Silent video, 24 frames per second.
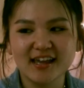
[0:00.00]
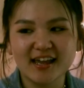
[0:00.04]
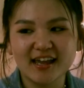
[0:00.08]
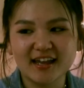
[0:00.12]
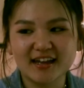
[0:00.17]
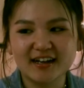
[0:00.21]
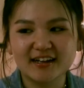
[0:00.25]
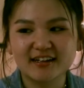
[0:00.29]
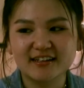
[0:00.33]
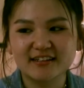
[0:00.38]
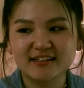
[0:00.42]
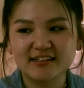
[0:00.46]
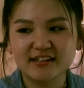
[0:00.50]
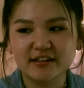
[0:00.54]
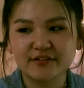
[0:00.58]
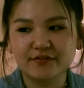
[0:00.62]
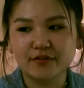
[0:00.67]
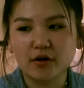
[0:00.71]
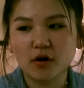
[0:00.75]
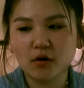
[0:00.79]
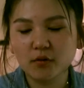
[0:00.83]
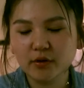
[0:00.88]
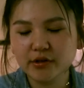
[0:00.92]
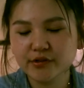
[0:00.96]
and I've
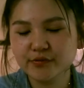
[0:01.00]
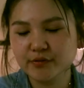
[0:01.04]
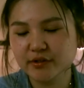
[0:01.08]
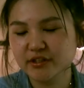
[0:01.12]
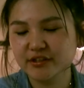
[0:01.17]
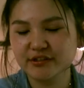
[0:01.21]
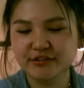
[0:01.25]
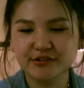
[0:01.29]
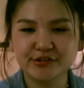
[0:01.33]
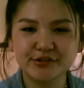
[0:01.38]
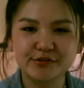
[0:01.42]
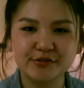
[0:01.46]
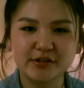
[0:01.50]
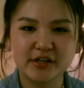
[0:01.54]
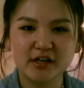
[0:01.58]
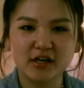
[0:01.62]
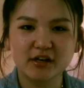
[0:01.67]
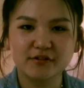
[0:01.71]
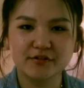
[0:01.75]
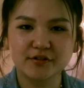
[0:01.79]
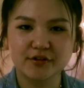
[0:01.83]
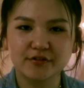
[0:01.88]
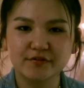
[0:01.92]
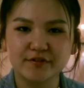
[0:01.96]
always wanted to do a
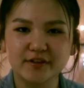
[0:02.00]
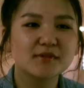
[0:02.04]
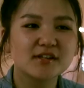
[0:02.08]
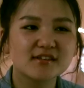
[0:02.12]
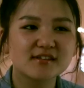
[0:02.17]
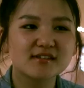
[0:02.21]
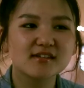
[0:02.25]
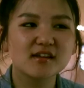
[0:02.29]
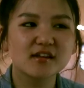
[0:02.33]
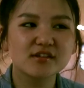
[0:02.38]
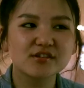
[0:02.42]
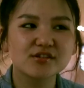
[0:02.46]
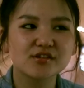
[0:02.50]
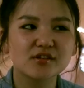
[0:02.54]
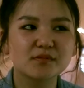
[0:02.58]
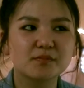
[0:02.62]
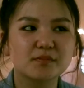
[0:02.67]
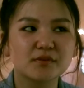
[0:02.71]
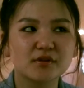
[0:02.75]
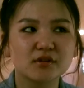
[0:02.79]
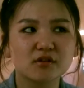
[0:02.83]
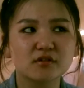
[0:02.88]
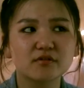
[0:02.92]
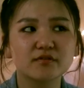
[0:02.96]
cover of it. It's such a
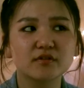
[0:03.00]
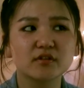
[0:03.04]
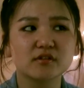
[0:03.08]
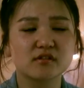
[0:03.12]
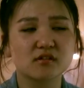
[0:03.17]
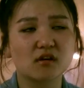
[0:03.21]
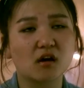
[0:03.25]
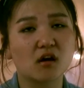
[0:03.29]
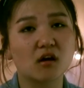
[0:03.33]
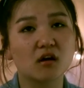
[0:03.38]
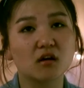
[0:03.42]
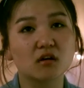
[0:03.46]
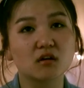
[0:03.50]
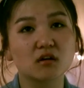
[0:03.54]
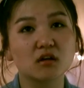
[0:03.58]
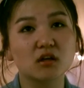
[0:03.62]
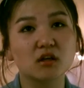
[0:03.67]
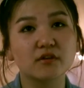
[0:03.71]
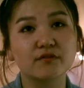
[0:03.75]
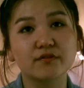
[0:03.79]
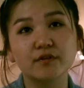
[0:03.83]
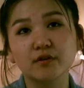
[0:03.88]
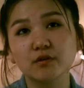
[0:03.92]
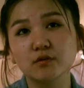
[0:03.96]
beautiful song.
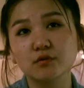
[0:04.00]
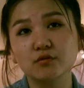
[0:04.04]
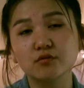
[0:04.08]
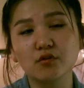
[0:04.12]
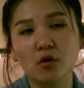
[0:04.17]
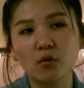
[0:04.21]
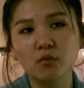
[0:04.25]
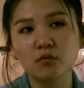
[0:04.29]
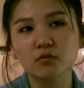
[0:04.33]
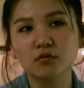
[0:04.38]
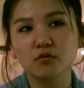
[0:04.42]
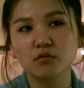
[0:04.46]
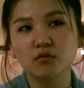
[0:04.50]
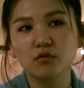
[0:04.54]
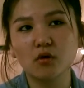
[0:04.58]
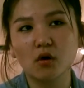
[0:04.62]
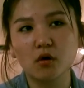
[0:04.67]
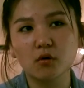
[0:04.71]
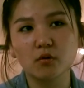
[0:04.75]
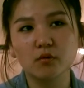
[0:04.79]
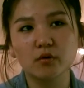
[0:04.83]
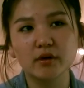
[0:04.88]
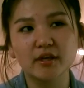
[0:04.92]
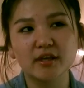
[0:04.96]
If you don't
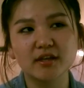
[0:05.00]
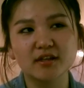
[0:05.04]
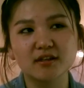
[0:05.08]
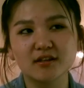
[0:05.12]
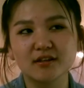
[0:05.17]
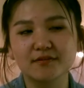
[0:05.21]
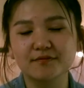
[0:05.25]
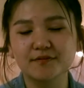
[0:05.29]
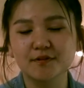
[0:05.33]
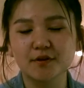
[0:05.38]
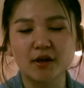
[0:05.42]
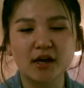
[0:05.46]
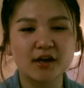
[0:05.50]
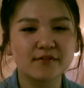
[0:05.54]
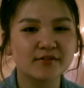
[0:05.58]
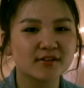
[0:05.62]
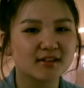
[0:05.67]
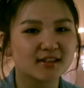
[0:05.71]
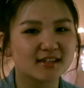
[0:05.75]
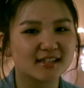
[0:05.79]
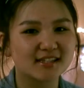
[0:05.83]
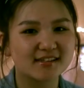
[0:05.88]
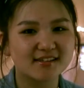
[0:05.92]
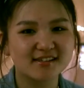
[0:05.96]
know it, if you haven't
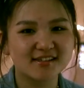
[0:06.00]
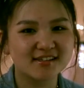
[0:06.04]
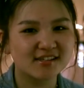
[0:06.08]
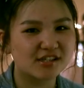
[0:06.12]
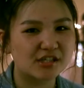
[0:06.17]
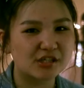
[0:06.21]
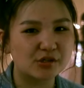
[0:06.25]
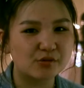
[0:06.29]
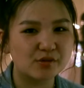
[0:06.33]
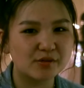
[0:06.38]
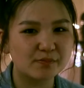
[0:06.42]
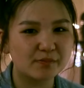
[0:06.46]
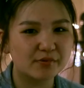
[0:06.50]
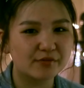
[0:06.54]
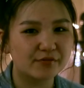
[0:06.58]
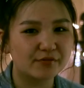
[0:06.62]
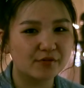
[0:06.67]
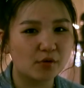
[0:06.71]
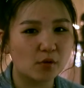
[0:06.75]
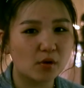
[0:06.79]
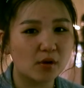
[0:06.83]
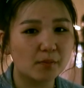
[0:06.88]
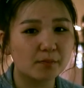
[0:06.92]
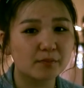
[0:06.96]
listened to it
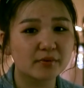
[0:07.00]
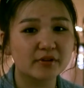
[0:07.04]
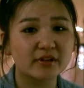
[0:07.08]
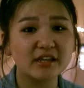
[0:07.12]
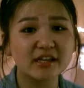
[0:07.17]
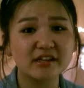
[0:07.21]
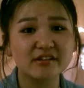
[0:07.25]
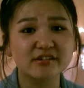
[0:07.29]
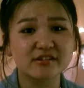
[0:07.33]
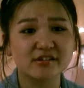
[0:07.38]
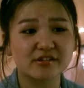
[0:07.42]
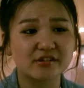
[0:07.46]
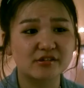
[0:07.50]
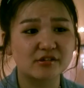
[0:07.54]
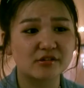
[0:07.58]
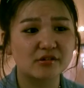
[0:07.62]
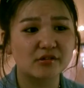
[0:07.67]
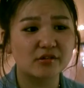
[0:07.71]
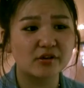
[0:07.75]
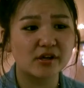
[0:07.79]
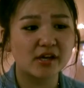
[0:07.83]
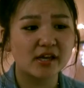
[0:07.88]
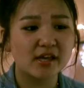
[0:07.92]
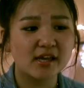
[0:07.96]
before, please
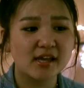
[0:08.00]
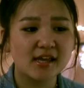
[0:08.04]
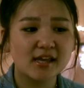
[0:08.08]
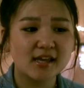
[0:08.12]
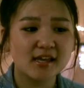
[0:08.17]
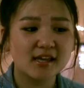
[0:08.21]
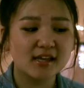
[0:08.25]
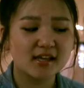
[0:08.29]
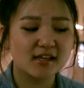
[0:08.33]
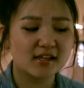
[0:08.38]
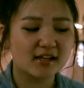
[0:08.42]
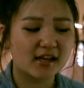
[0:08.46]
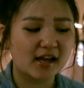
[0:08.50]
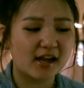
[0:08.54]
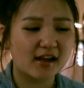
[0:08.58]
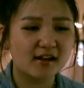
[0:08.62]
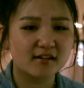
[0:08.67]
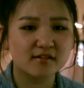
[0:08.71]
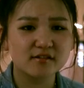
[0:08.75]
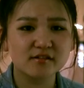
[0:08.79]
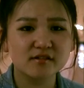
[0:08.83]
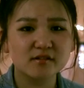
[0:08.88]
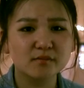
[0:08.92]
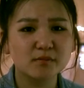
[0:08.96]
do. It
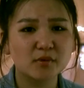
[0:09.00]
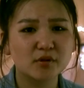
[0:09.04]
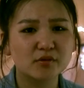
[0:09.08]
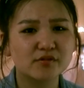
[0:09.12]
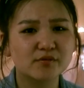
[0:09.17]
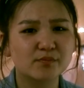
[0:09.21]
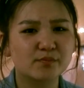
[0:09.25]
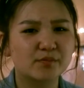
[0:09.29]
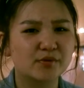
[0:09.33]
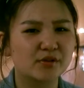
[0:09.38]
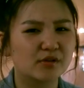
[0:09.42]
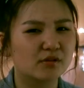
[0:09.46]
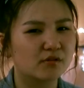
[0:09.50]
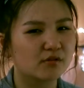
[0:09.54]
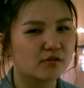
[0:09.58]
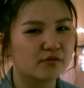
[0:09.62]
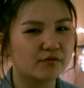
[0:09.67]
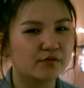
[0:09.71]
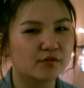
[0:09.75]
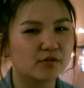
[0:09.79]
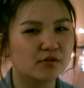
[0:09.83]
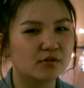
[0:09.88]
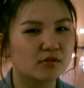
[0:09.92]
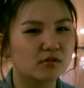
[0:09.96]
has the most
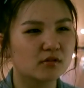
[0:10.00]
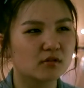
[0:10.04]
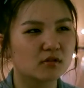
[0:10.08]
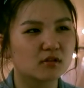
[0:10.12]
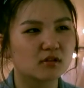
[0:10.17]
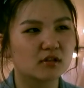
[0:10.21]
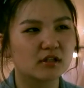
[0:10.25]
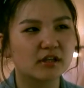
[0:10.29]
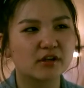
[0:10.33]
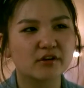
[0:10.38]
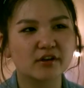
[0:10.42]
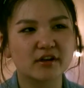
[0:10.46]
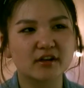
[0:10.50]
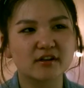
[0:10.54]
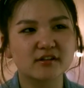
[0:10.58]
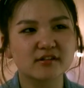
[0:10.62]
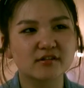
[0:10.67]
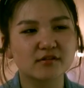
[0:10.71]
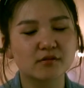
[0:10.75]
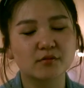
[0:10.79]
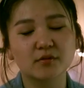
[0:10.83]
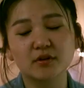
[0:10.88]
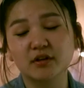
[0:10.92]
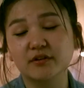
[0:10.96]
beautiful lyrics,
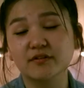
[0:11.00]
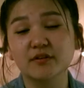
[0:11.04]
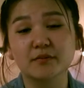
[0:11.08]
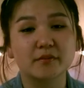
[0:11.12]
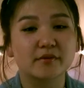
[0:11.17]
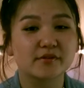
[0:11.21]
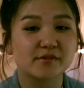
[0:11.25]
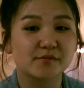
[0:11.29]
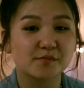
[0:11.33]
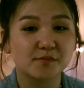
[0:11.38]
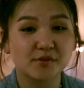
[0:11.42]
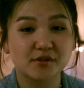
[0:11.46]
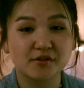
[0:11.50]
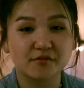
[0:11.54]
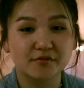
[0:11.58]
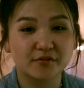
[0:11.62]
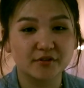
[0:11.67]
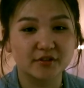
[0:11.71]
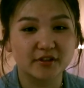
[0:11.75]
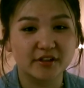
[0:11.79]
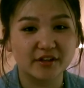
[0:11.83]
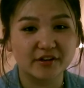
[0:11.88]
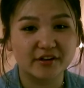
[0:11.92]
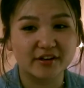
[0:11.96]
or one of the most
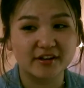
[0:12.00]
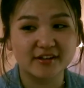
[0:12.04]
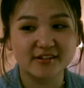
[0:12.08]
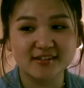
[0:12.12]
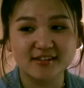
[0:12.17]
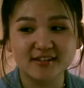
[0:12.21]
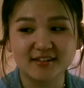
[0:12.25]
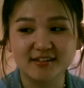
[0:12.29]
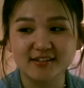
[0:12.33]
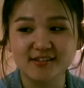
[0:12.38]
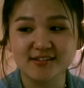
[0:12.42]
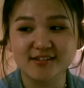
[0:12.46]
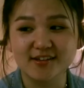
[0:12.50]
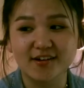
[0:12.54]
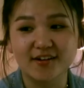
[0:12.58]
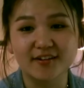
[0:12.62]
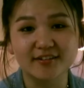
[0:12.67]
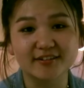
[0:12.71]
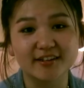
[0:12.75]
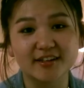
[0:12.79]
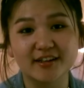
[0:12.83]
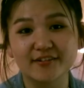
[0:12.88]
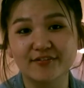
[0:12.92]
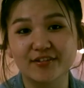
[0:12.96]
beautiful lyrics in a
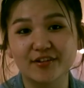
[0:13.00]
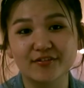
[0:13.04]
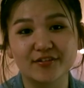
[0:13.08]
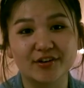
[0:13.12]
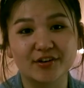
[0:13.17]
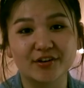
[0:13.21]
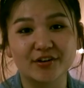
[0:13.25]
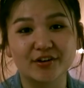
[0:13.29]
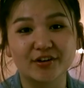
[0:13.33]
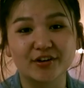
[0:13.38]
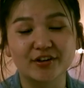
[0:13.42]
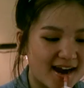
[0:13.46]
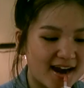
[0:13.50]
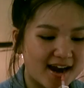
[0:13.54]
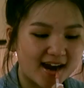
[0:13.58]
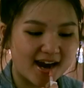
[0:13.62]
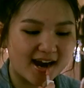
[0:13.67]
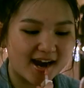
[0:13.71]
song that I've ever heard.